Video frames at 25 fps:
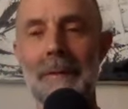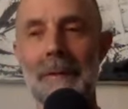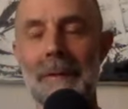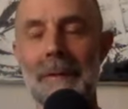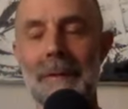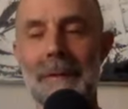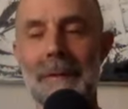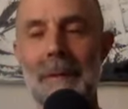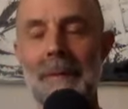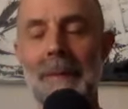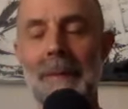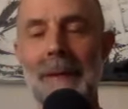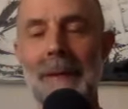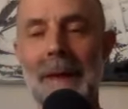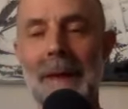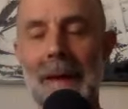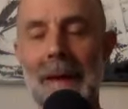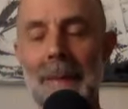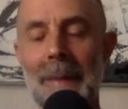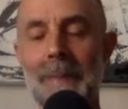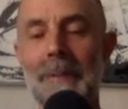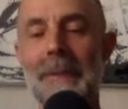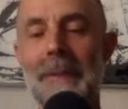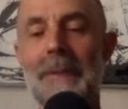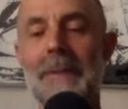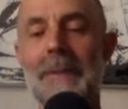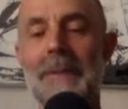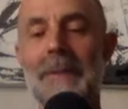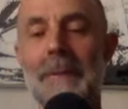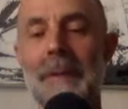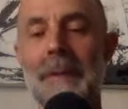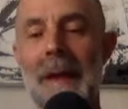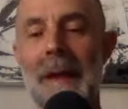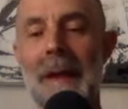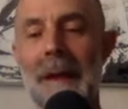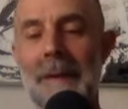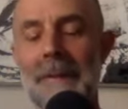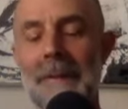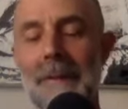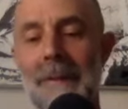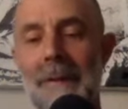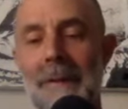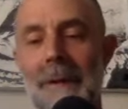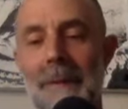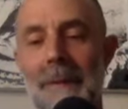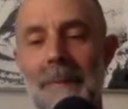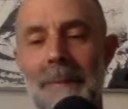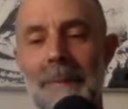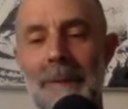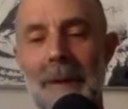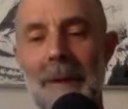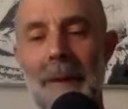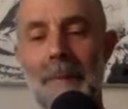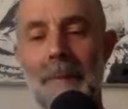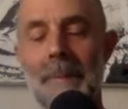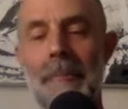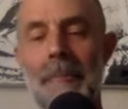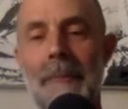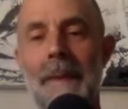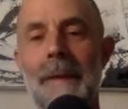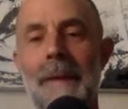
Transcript: something happens, the reaction comes up.